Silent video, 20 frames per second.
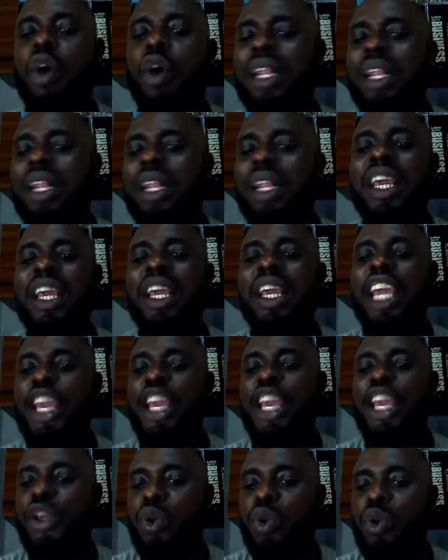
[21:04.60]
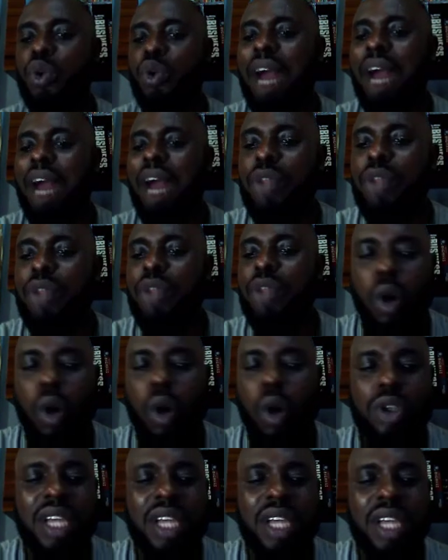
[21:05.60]
currently in use around the
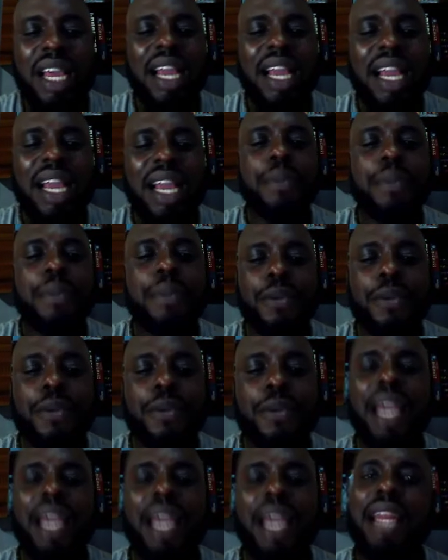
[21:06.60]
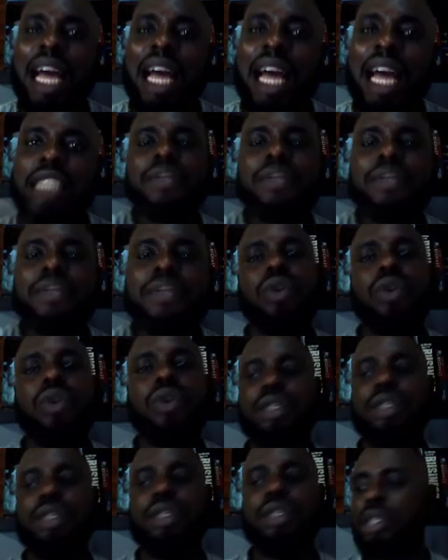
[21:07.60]
world can be defined as fiat
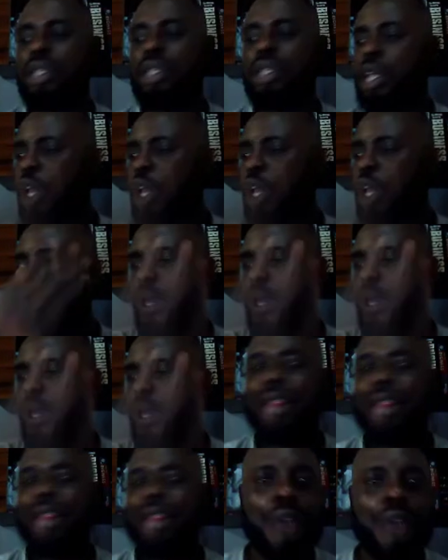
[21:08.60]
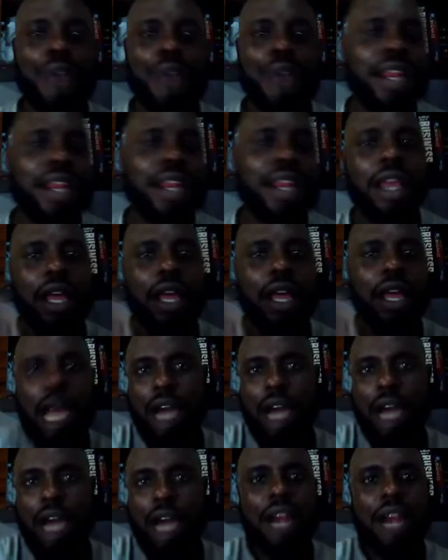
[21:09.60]
currency. We can define
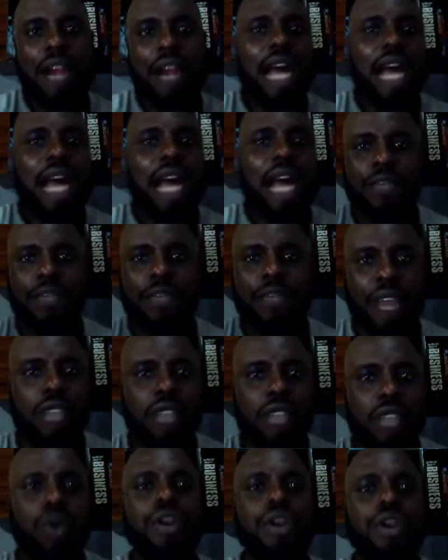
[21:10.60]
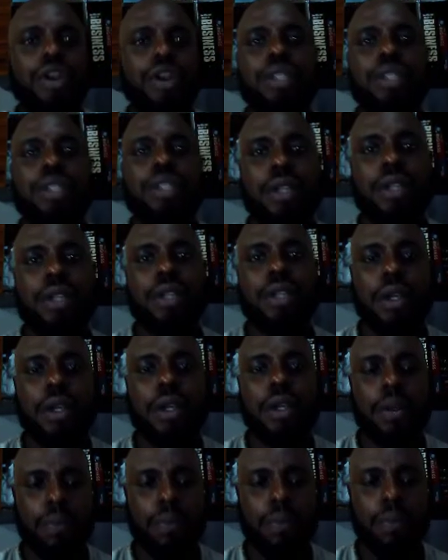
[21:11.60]
our naira as fiat currency.
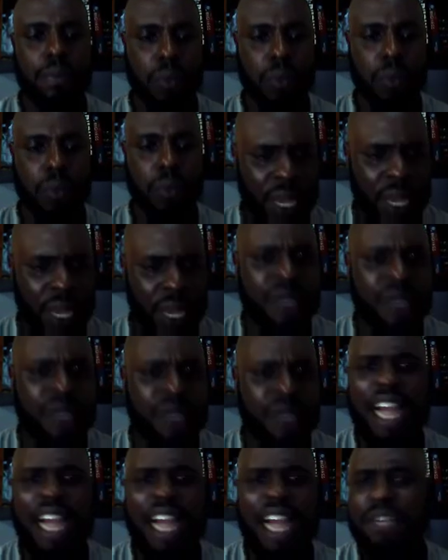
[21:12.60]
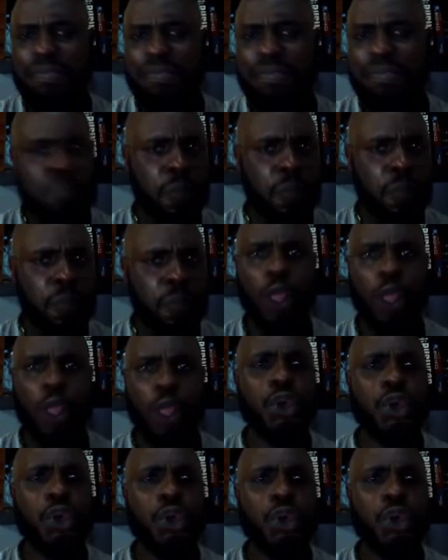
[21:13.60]
We can define the